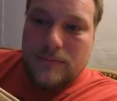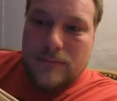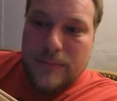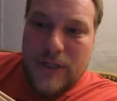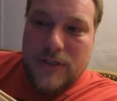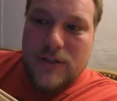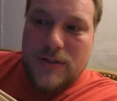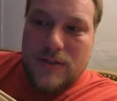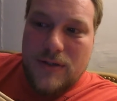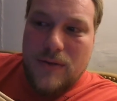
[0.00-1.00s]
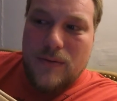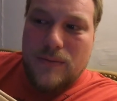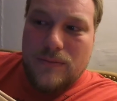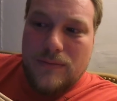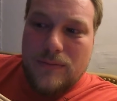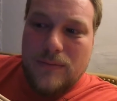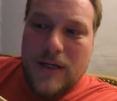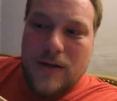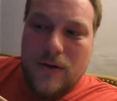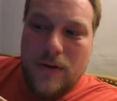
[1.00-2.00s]
but just know when I
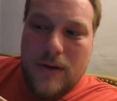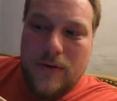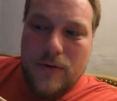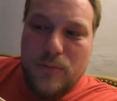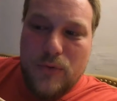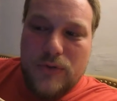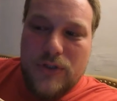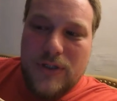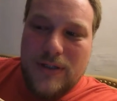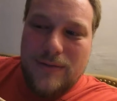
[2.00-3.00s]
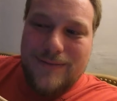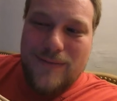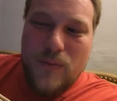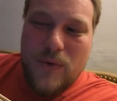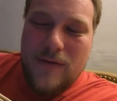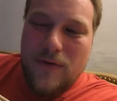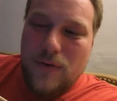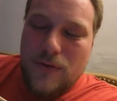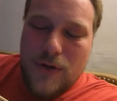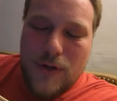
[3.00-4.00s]
call you out on your bullshit, whenever you
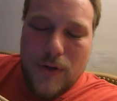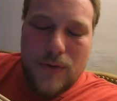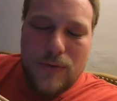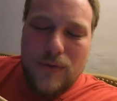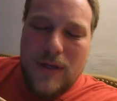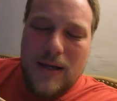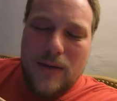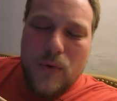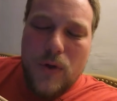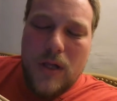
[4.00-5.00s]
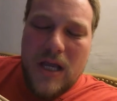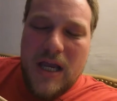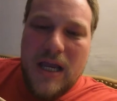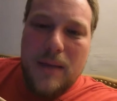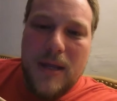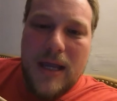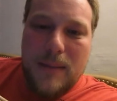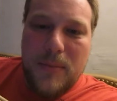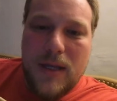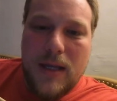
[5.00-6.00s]
start going through that, well, I am
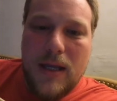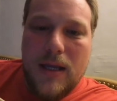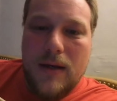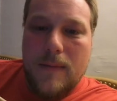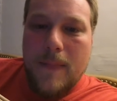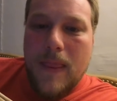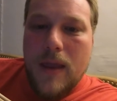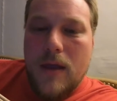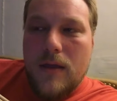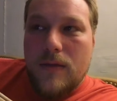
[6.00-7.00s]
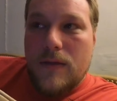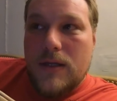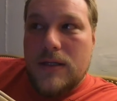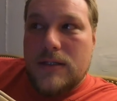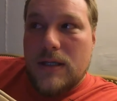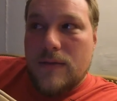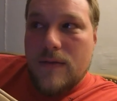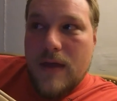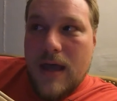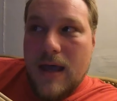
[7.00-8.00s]
happy and this
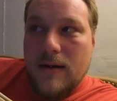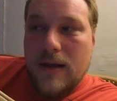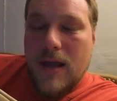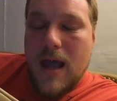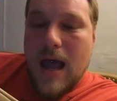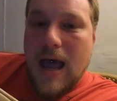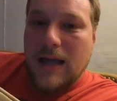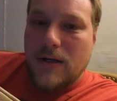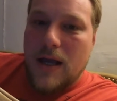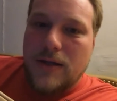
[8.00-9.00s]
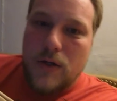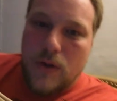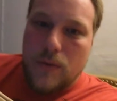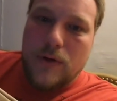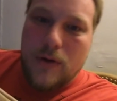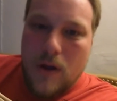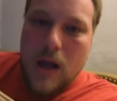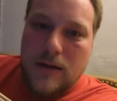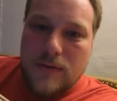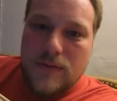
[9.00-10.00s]
and that. I, I know you're
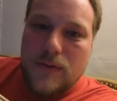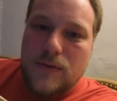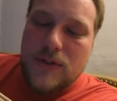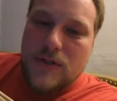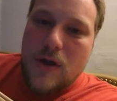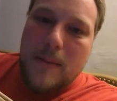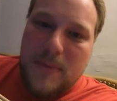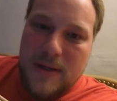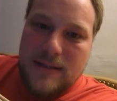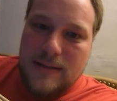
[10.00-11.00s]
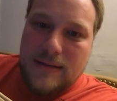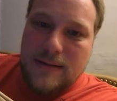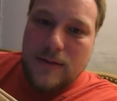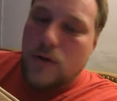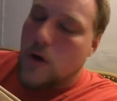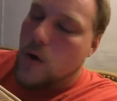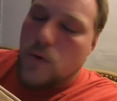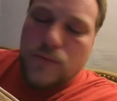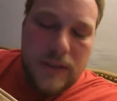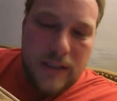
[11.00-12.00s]
not, so stop it. You're
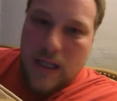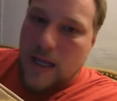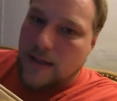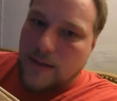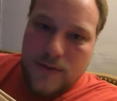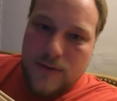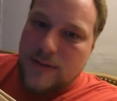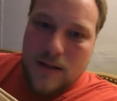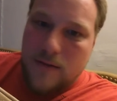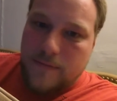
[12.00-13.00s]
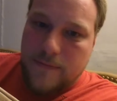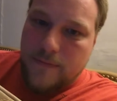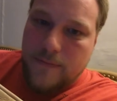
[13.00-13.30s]
only lying to yourself.